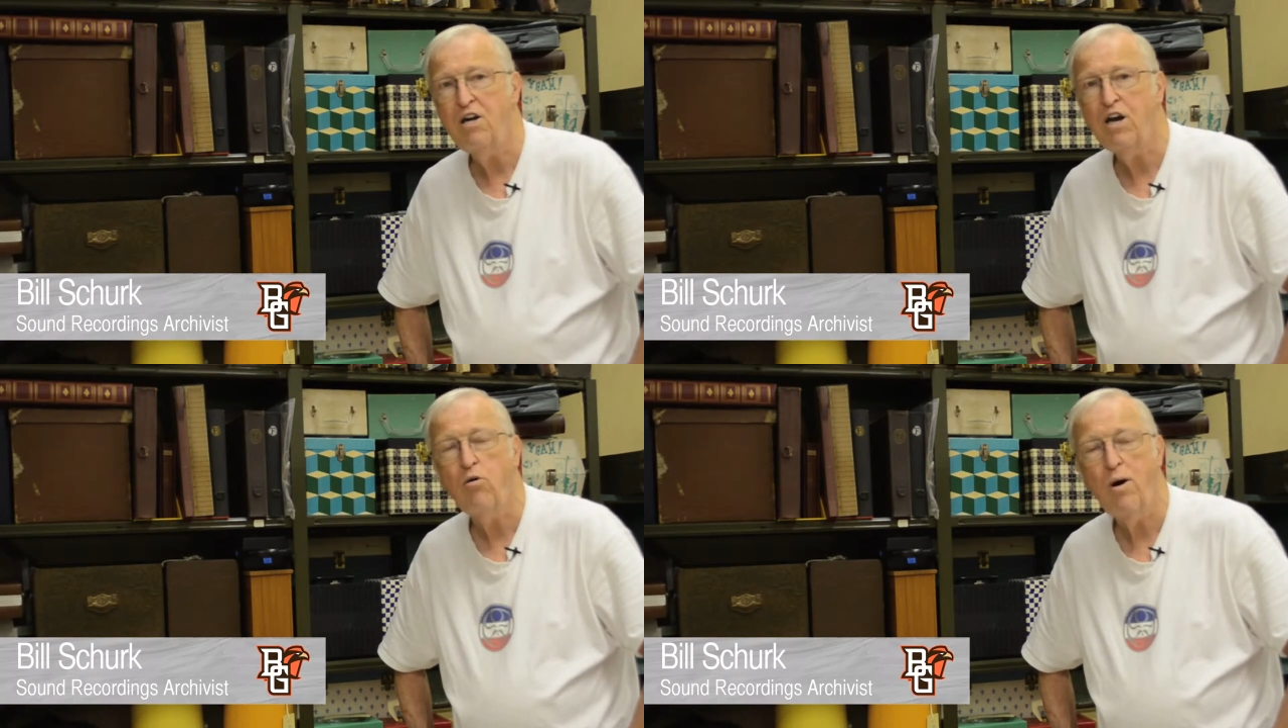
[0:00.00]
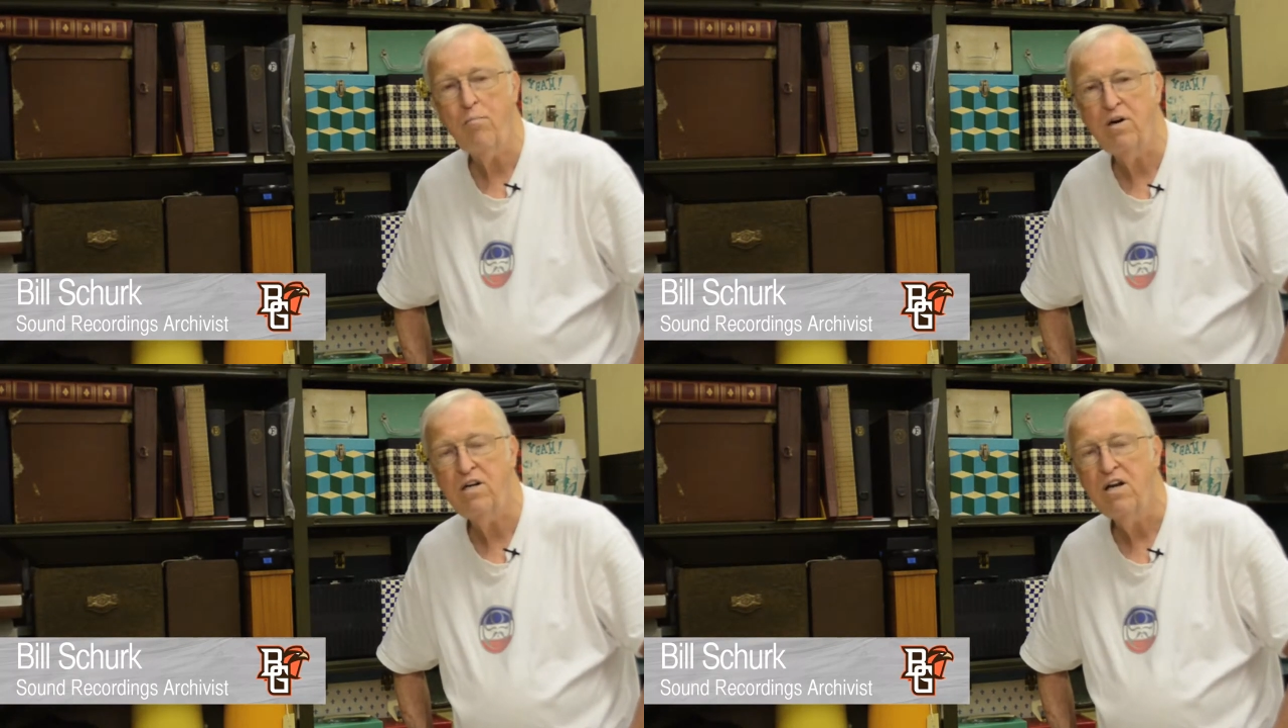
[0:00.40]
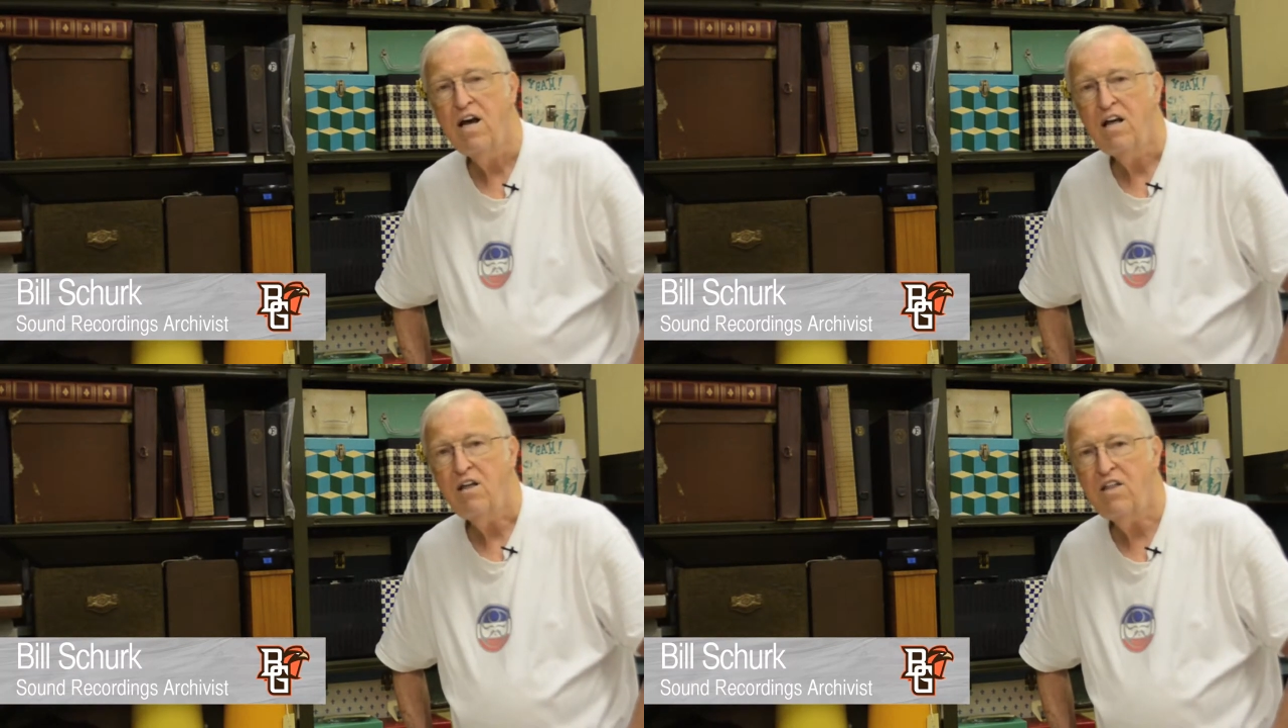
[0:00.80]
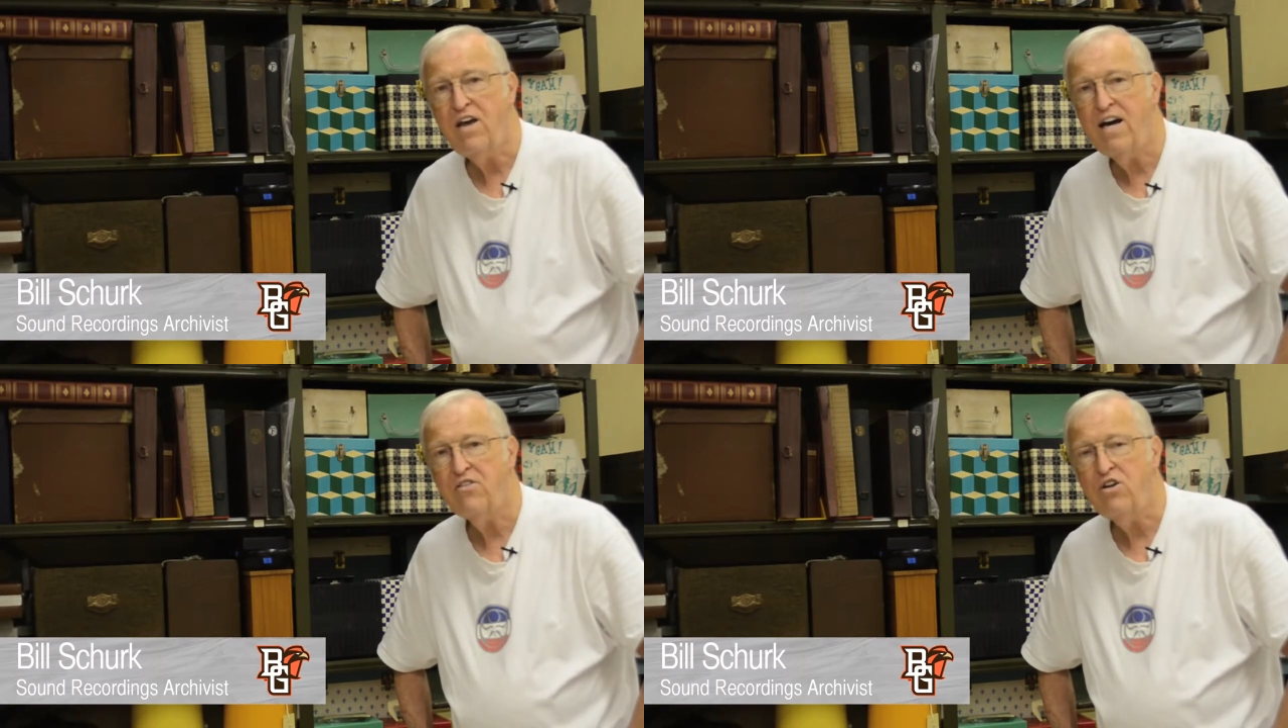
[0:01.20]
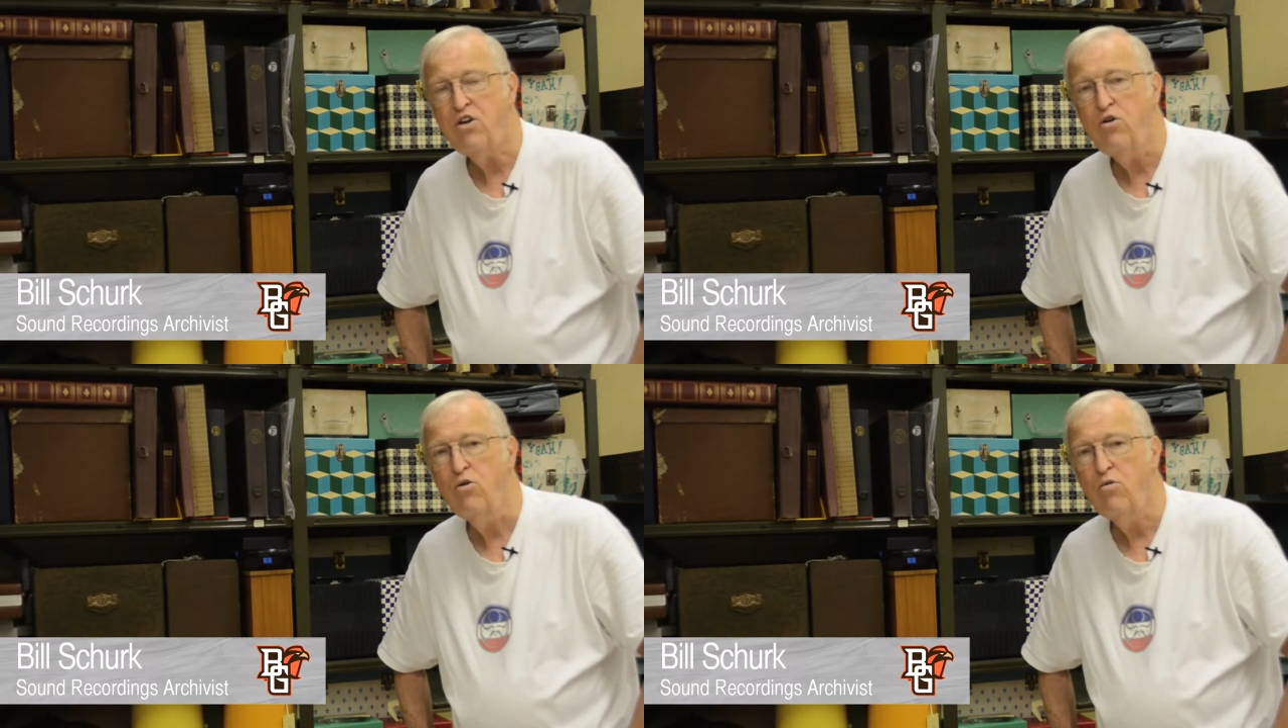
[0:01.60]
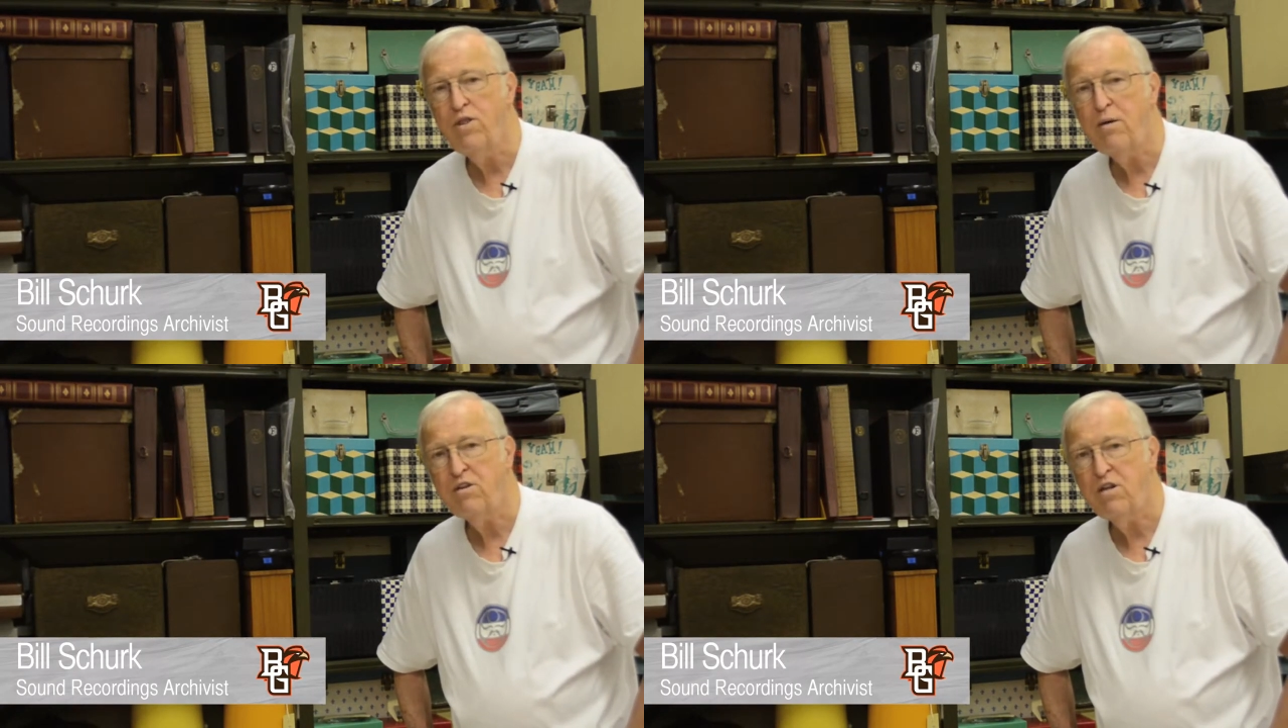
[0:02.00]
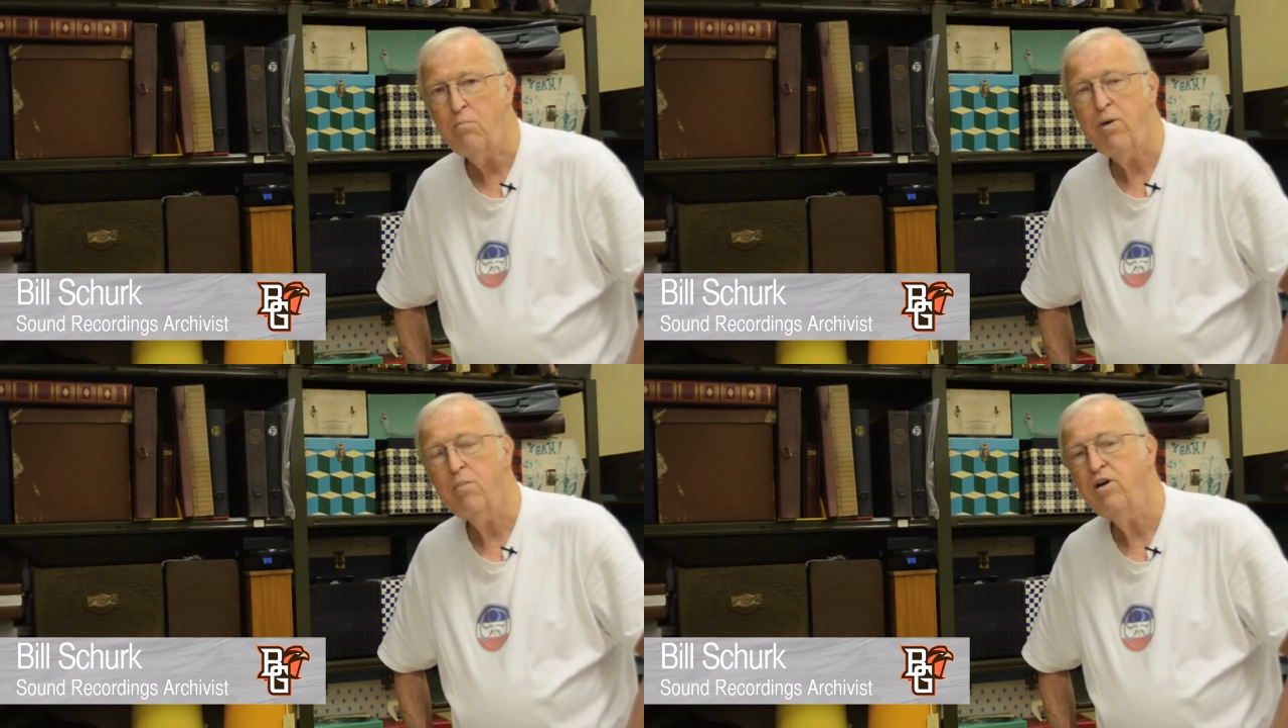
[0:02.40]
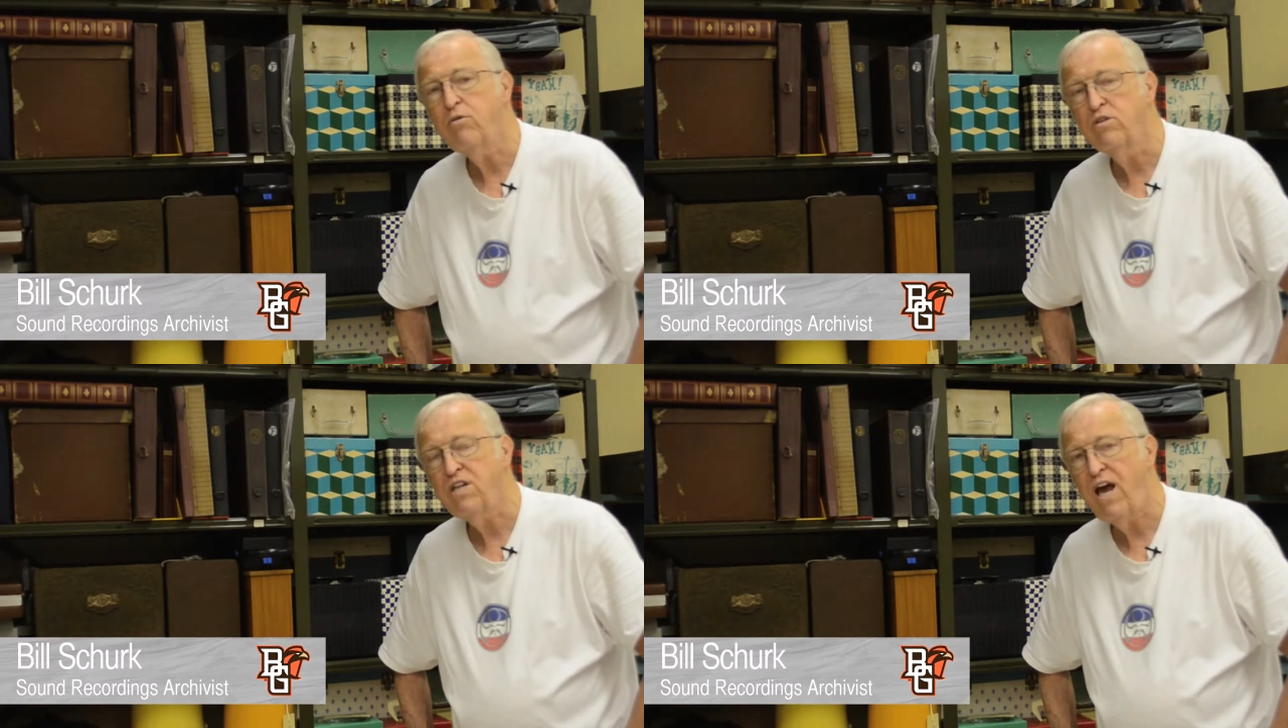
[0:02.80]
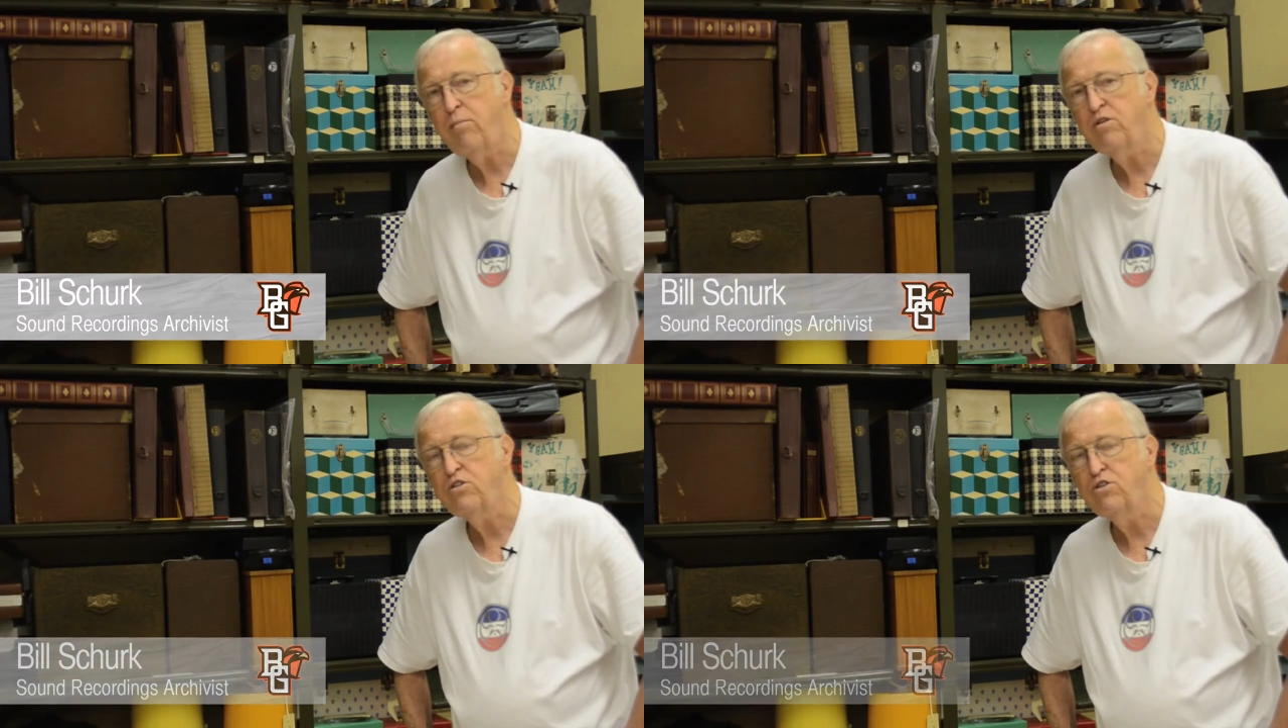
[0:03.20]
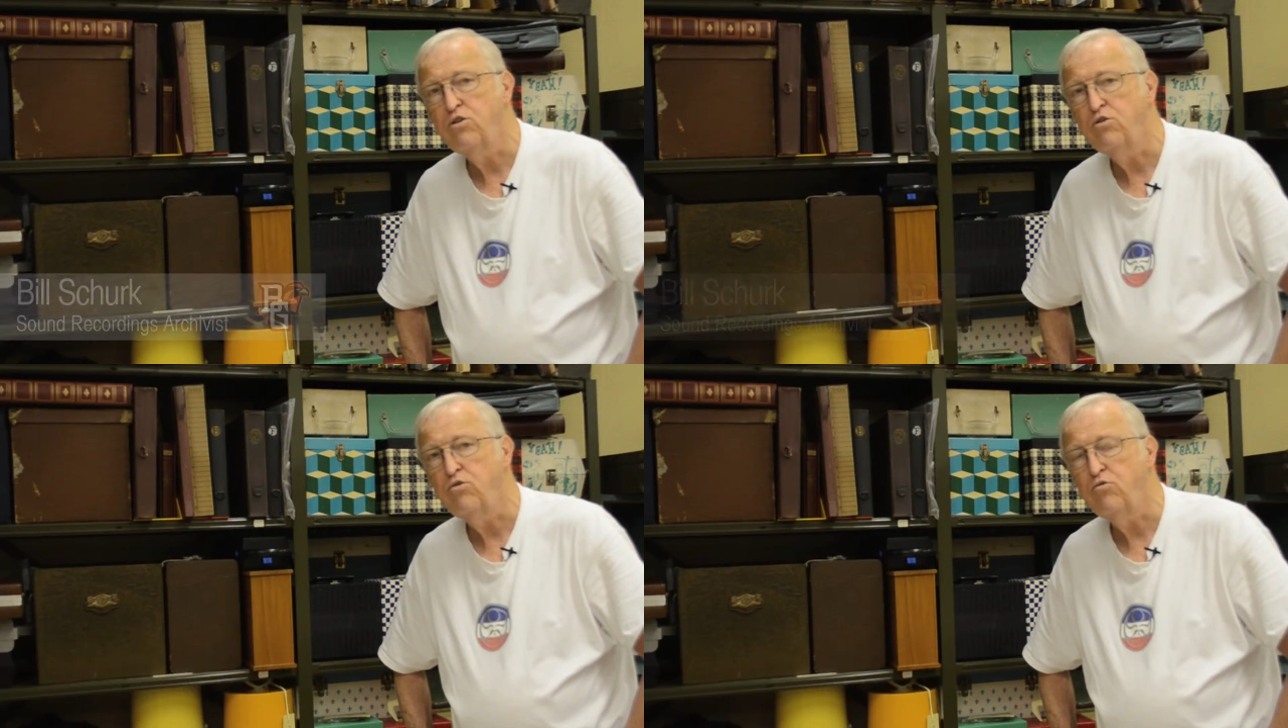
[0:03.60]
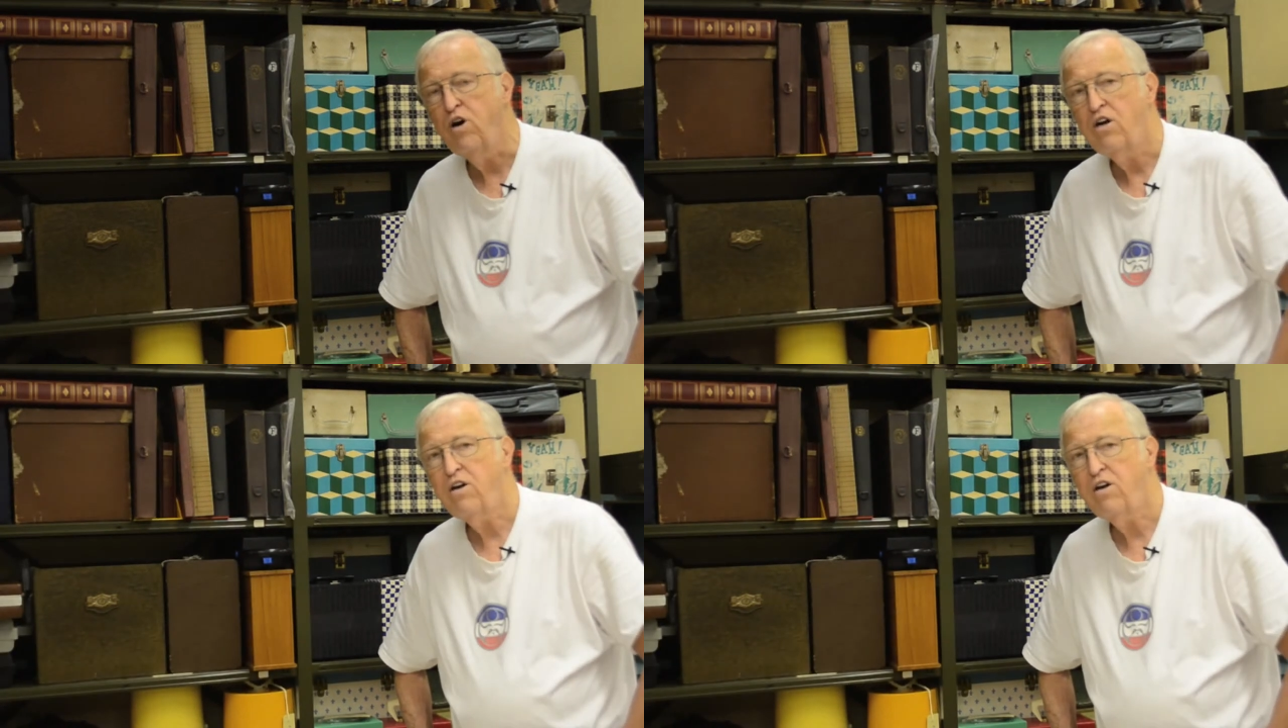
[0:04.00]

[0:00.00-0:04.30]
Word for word: equipment that you that the public was able to